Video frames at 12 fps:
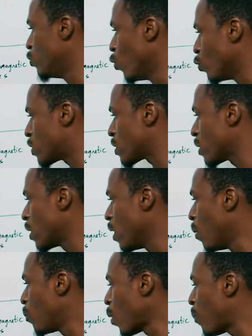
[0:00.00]
Note,
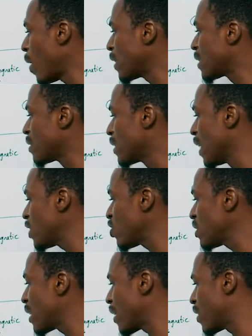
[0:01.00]

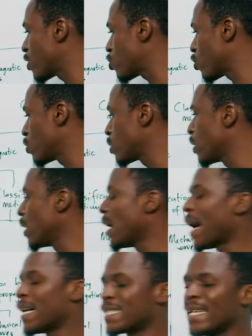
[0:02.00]
propagation direction
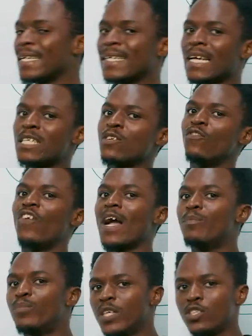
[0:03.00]
as against
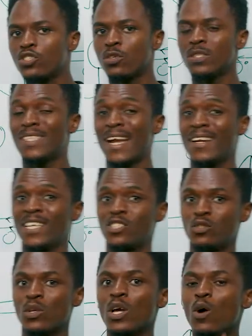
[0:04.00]
vibration
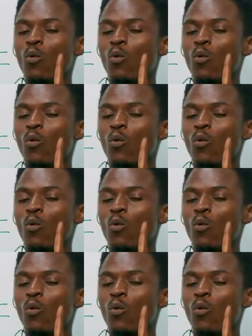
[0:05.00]
direction.